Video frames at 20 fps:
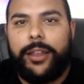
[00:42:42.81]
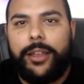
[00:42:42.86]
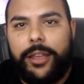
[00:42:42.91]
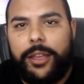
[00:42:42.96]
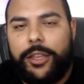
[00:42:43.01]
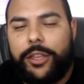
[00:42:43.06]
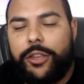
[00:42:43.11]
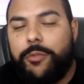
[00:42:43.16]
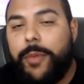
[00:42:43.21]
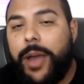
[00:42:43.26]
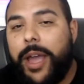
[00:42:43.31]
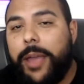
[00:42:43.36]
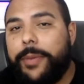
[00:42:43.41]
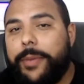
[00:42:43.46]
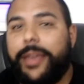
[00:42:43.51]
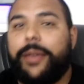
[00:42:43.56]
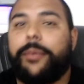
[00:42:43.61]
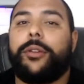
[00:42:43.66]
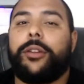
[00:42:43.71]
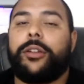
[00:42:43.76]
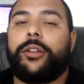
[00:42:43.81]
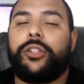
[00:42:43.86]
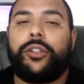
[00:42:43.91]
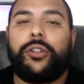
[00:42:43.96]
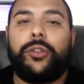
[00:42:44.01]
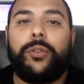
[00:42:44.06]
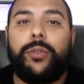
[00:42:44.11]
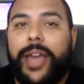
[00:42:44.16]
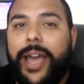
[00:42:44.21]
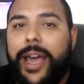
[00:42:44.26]
you might be able to
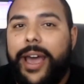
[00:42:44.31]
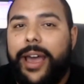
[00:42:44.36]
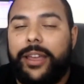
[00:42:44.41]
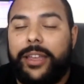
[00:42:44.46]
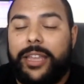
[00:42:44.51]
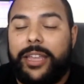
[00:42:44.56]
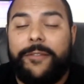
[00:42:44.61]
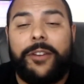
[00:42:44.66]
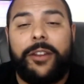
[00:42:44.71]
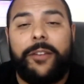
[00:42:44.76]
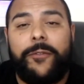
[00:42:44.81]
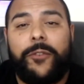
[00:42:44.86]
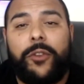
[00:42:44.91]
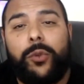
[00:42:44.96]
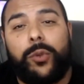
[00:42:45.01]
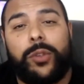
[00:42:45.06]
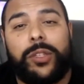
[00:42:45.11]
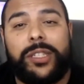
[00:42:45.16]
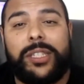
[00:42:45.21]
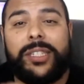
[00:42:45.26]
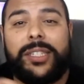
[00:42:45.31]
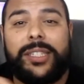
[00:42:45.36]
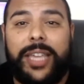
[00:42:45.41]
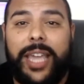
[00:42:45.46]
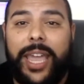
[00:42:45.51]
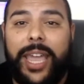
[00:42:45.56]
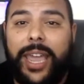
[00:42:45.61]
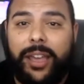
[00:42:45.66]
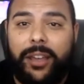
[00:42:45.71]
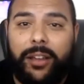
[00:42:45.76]
do that even if you
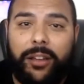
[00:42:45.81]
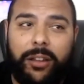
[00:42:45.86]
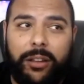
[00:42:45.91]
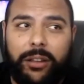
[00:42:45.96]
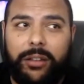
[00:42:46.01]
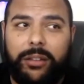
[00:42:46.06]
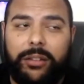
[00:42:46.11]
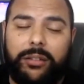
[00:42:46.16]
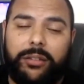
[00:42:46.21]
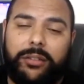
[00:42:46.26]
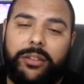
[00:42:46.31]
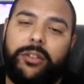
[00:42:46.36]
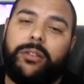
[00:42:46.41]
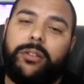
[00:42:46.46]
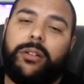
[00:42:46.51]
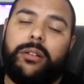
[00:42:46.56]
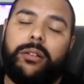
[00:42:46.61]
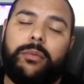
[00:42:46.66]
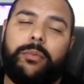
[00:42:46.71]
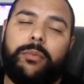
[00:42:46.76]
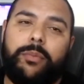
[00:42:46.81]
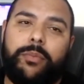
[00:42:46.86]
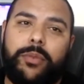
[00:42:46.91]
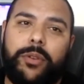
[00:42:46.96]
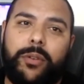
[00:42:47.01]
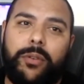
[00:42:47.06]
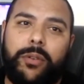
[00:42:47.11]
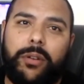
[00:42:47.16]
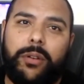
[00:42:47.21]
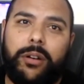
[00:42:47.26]
scale your
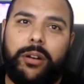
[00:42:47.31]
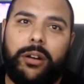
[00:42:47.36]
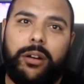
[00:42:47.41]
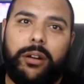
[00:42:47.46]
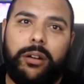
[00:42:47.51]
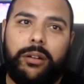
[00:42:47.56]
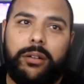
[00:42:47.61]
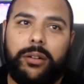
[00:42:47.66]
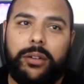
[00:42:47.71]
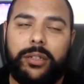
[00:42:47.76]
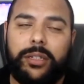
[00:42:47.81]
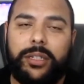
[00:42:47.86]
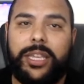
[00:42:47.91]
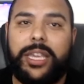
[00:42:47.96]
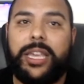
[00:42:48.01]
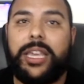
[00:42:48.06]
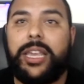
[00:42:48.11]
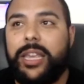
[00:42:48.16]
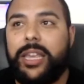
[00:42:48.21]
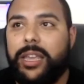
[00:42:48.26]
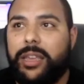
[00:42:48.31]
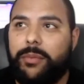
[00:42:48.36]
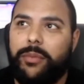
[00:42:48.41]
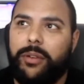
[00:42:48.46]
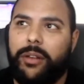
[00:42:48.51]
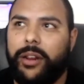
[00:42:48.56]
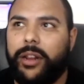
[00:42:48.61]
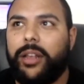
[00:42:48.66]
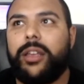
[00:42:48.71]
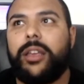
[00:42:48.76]
team.
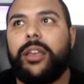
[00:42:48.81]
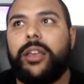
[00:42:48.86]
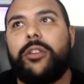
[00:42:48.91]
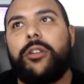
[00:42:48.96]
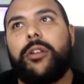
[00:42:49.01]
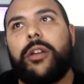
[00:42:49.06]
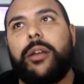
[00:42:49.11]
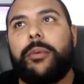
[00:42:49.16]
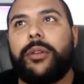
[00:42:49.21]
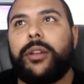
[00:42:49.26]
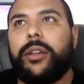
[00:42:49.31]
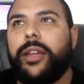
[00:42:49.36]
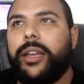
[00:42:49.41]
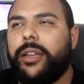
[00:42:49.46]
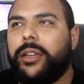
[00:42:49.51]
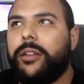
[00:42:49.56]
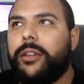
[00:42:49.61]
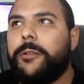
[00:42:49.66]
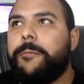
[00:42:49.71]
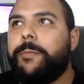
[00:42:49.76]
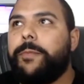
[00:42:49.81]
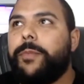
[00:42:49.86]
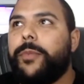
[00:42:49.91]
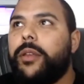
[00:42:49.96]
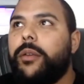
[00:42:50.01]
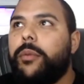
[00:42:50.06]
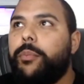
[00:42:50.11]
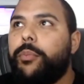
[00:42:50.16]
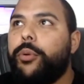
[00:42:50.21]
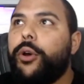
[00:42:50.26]
Like you're able to like
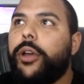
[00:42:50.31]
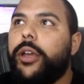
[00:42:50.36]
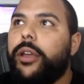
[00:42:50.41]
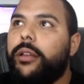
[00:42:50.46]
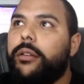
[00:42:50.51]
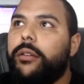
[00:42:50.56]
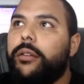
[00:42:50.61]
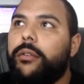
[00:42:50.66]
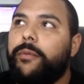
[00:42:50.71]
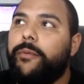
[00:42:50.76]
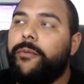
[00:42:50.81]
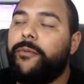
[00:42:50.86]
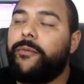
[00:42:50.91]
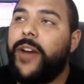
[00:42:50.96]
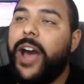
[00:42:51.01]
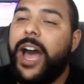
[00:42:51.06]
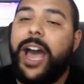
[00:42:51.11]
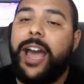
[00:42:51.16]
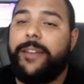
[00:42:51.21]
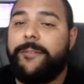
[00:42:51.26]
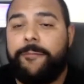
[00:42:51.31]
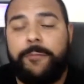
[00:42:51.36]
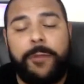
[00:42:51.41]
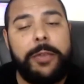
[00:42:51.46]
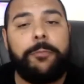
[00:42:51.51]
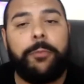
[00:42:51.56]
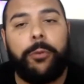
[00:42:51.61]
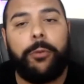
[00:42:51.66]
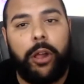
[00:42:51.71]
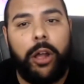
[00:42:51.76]
put 5
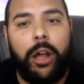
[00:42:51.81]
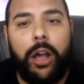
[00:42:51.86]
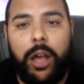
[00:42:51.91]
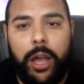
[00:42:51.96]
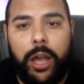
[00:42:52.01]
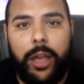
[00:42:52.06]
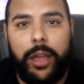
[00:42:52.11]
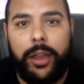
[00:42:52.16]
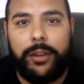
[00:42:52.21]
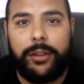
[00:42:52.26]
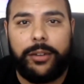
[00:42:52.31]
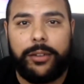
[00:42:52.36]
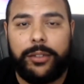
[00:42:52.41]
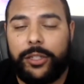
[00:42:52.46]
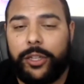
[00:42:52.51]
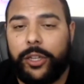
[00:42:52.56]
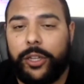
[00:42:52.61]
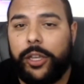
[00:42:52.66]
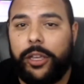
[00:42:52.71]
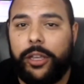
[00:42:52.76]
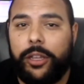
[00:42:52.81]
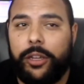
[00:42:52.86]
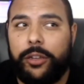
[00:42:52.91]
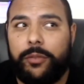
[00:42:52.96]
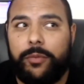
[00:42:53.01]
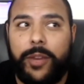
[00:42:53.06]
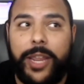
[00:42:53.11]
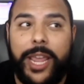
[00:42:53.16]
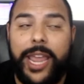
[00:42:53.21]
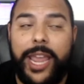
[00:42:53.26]
people on to
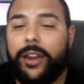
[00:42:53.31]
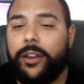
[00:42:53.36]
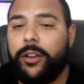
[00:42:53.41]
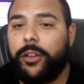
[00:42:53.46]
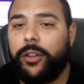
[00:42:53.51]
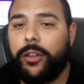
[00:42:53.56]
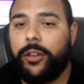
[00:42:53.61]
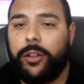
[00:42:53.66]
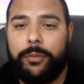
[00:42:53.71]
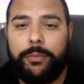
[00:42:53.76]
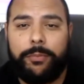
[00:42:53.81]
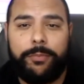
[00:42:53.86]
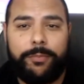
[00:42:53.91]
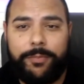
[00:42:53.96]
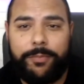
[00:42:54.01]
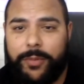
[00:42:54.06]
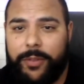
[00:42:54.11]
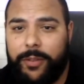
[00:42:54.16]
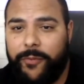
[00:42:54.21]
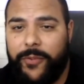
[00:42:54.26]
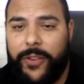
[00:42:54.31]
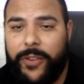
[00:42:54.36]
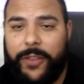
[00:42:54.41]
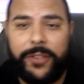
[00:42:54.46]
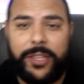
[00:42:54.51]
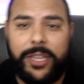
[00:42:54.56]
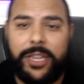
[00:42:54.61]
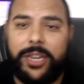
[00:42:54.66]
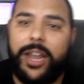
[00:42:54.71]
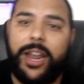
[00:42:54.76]
handle
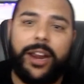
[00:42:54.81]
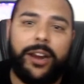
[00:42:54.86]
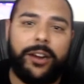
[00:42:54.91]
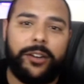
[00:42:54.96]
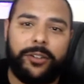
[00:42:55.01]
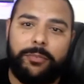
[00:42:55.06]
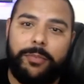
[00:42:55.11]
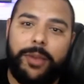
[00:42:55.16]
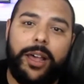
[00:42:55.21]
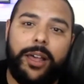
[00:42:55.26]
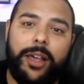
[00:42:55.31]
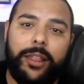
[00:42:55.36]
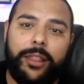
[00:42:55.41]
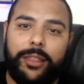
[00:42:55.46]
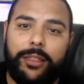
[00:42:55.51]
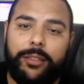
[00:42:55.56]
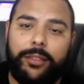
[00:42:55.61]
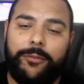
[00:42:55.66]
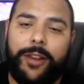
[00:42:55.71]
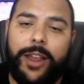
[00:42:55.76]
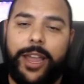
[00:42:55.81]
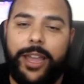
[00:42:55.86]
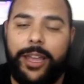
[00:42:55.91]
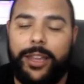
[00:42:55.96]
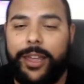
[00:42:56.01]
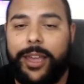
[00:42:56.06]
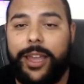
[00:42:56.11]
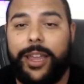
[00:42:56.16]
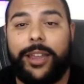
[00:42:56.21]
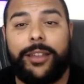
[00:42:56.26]
15 hires a month, right?
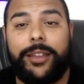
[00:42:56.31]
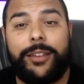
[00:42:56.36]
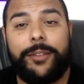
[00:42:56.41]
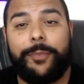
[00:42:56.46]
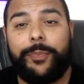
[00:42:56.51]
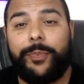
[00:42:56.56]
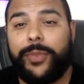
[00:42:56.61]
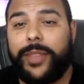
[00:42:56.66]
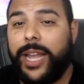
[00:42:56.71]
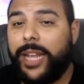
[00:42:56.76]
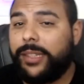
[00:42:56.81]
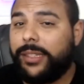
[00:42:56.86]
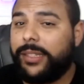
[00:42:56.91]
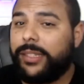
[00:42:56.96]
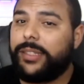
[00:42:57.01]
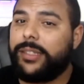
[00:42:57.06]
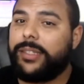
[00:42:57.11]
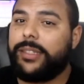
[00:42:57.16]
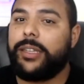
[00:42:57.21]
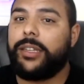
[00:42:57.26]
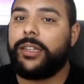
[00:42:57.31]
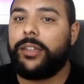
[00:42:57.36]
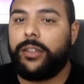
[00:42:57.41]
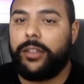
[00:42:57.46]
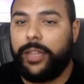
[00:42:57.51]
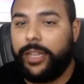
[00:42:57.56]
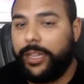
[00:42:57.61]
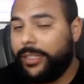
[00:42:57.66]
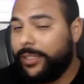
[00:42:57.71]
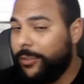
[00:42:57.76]
Like that's still
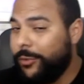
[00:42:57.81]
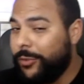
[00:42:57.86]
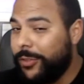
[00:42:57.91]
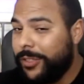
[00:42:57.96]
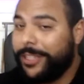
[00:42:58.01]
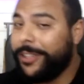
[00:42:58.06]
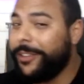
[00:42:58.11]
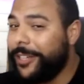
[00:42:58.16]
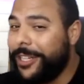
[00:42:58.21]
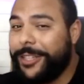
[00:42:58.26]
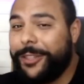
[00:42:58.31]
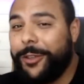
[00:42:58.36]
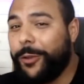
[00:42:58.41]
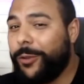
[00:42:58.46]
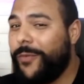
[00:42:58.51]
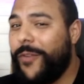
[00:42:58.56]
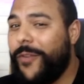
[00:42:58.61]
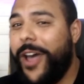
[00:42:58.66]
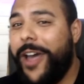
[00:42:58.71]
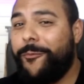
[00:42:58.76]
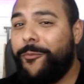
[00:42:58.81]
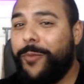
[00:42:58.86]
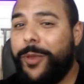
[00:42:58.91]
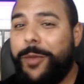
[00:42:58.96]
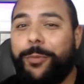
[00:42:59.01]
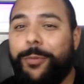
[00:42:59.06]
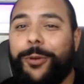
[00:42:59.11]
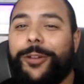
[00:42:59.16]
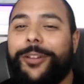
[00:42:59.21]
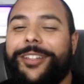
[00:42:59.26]
like you still need those 5
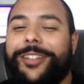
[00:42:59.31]
people.